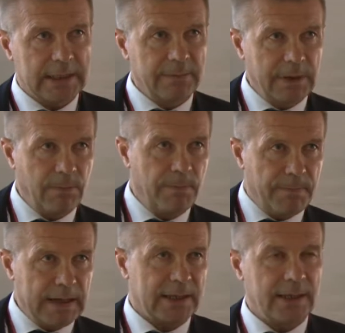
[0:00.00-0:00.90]
can be
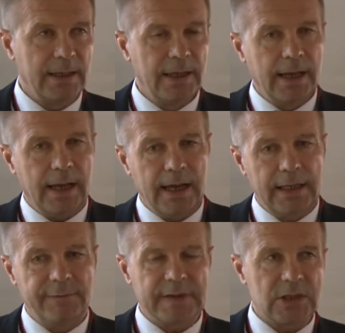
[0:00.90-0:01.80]
better,
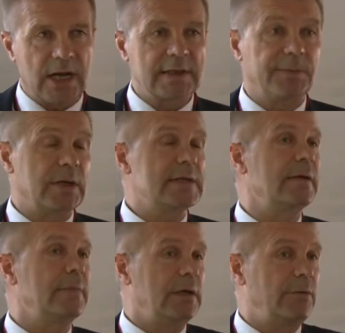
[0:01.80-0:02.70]
give us chance, for
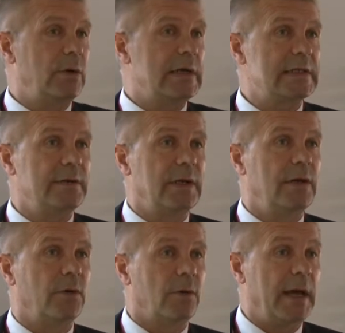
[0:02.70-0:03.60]
example, if we receive the
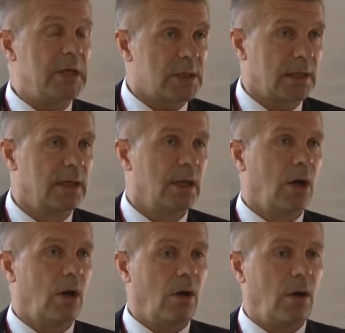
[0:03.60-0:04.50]
information
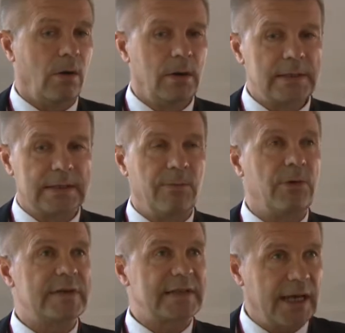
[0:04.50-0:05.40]
or some
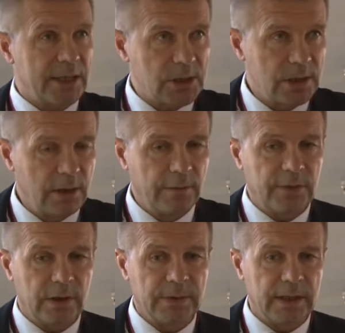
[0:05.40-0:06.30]
research
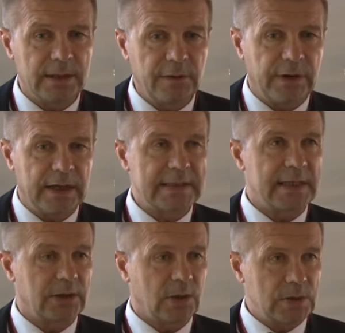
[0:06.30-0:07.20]
from the different
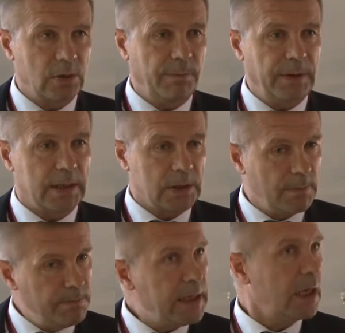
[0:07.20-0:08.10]
sectors, European,
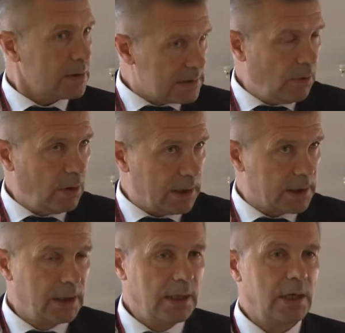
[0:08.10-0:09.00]
bigger or
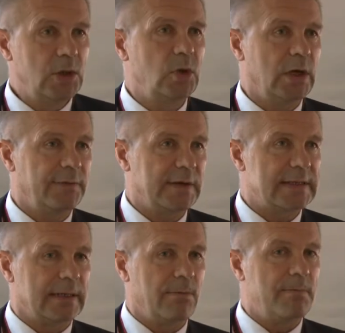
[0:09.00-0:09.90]
smaller, to have
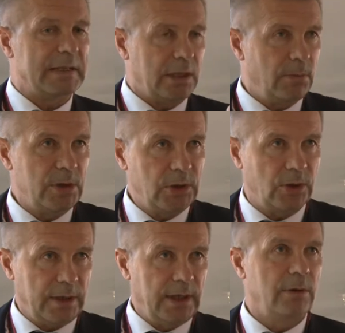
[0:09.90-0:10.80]
some better
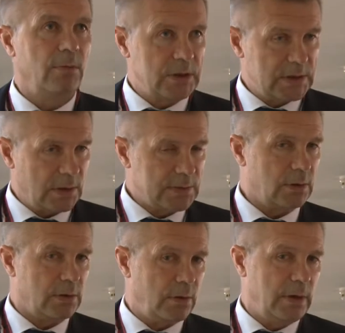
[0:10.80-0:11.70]
monitoring, which is
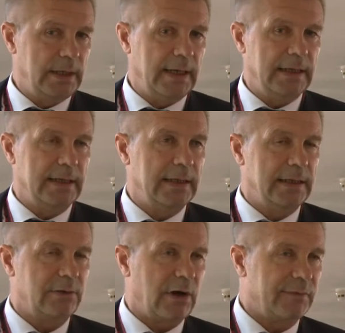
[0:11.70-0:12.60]
also in
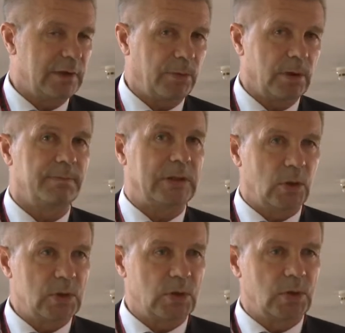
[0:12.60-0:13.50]
a draft report, but
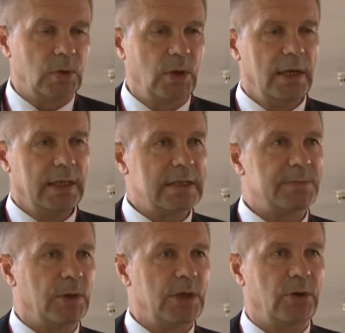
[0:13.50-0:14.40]
also to
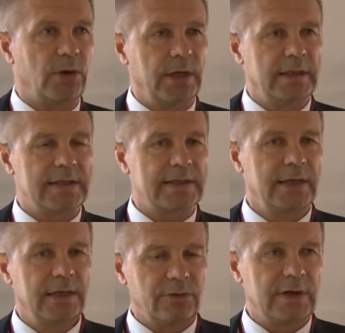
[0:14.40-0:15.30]
this monitoring, this
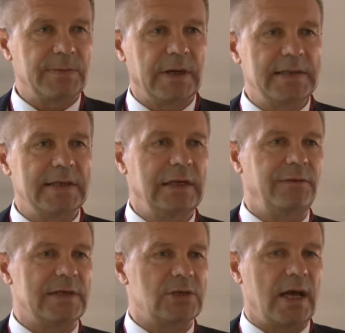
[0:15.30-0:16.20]
transparency,
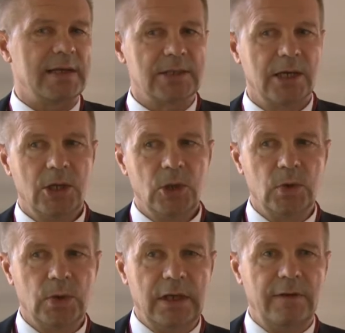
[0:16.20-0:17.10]
give us chance
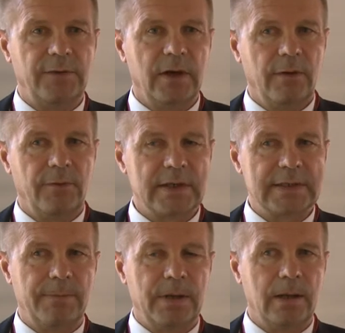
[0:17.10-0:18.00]
to give, for
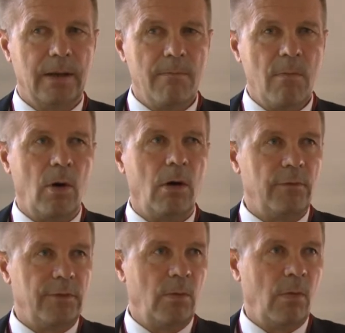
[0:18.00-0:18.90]
example,
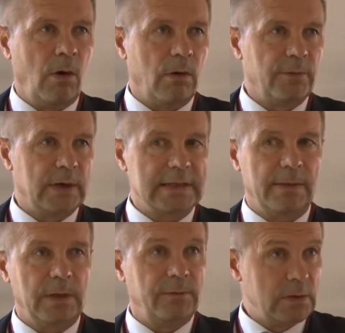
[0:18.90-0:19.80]
more, for
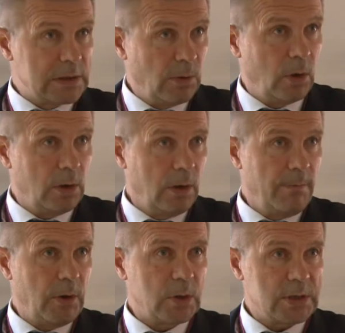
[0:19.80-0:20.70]
example, for small
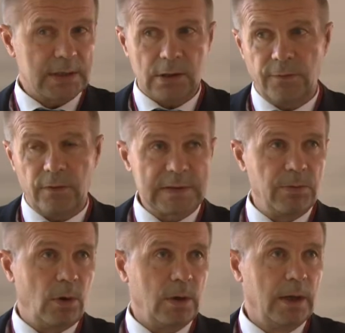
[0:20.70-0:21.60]
project or for
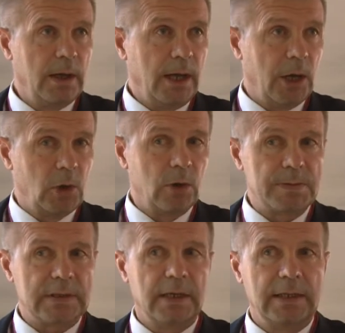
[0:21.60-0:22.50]
small
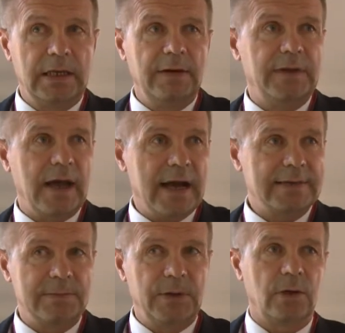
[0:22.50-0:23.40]
groups, they give the
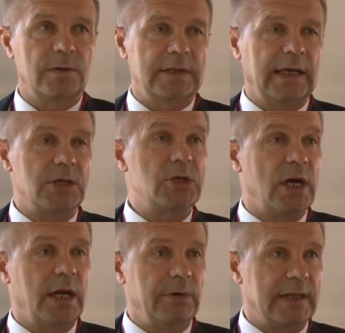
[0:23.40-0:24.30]
access because they can
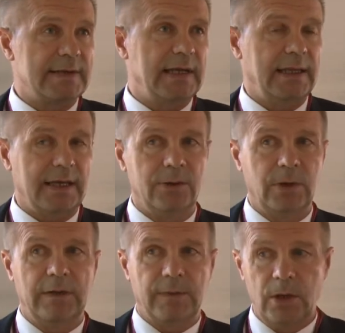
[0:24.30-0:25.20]
share with us data and to
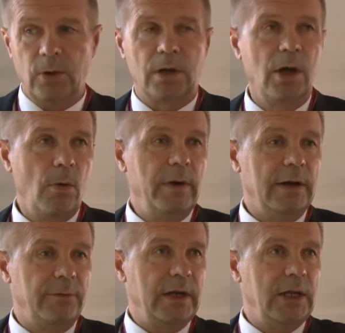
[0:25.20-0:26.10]
give, look, we
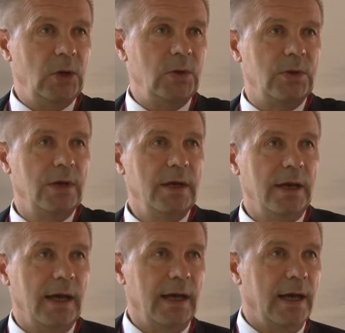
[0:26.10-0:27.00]
have really good
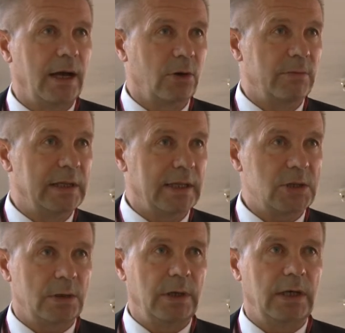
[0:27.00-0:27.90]

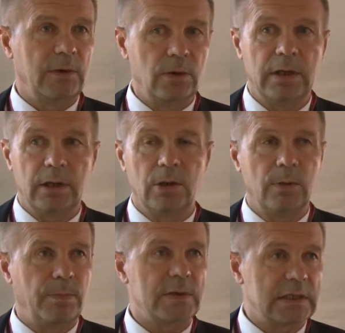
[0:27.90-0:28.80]
argumentation, we have
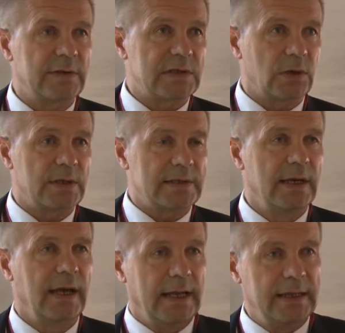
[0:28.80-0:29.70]
good positive stories,
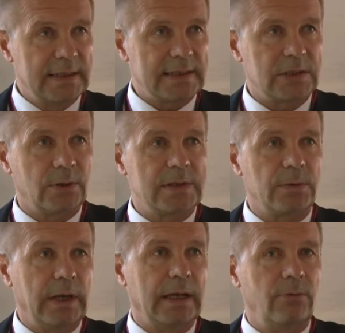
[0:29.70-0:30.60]
and in these stories
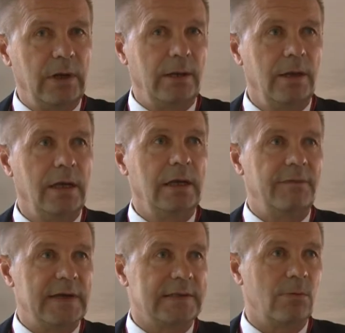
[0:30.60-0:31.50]
we can really
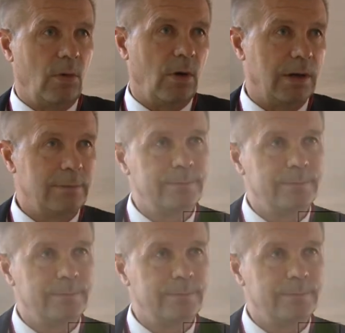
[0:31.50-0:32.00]
invest more.